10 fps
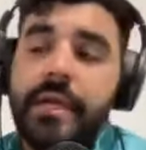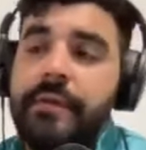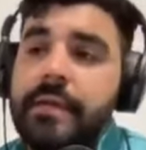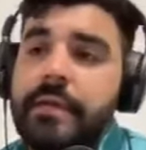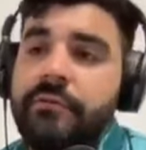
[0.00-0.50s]

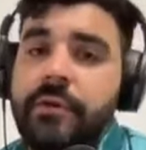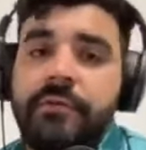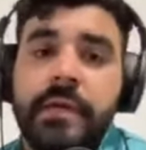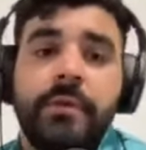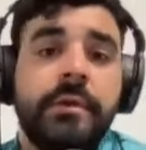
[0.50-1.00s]
And then it
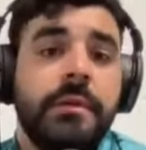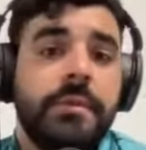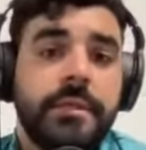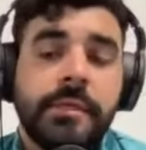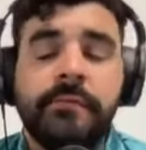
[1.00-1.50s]
started to get really
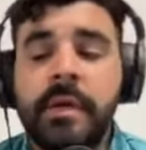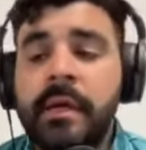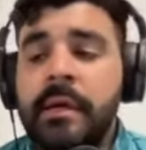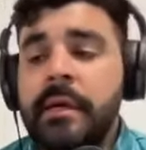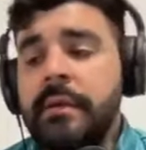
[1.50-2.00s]
busy.
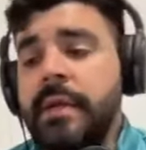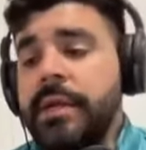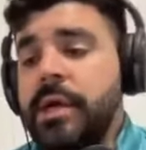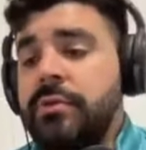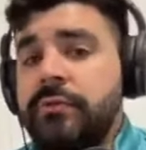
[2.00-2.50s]

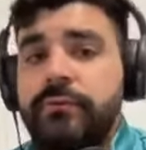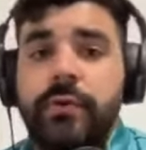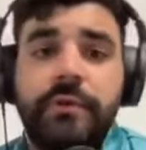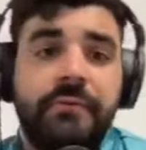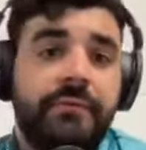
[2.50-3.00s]
Then it got to
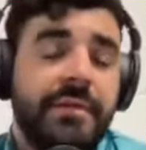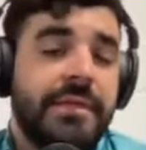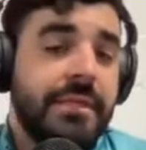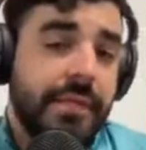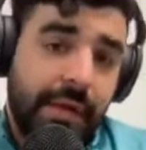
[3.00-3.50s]
40, 50,
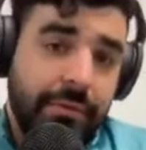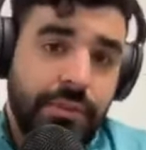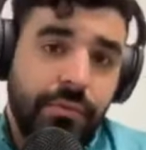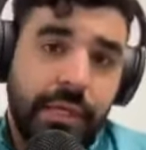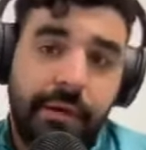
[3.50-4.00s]
60
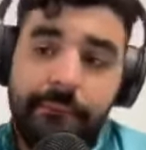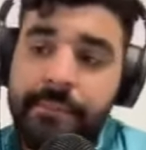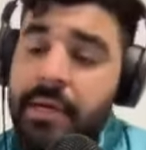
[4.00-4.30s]
hours a week.